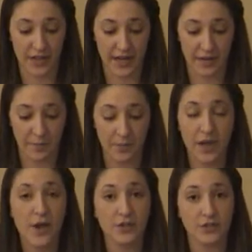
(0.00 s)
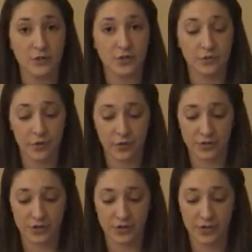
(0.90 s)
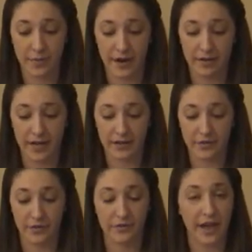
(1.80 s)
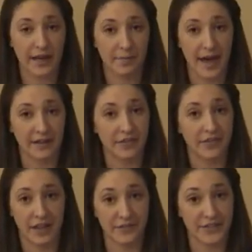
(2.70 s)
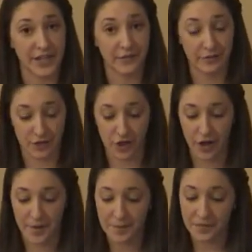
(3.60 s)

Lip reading: Stadium, Susan Rhodes took the barrel end of a flying bat to the left side of her jaw.